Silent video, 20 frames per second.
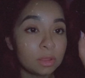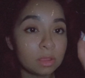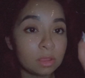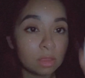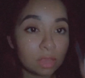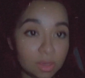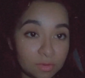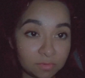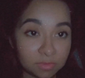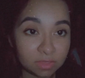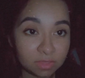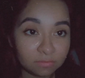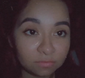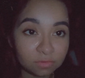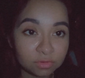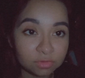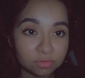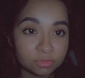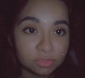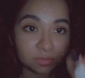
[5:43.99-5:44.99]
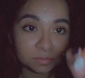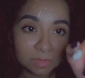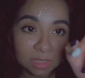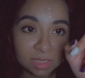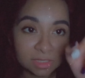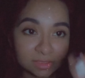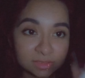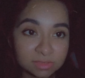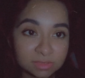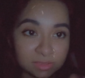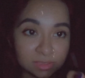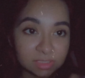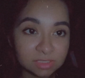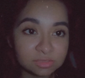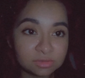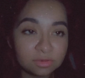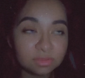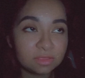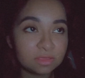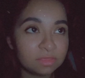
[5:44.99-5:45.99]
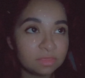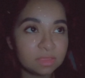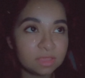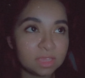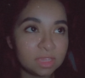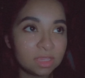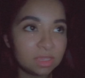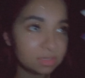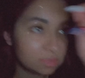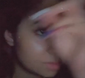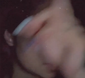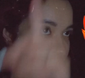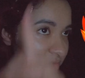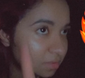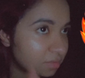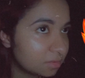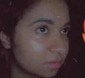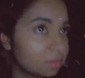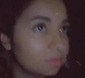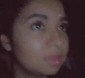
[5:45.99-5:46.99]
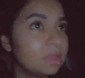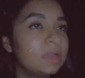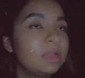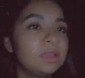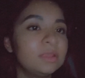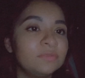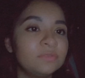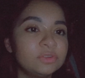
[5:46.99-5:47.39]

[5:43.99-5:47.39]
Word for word: YouTube and this is the stuff that I don't show you guys every day.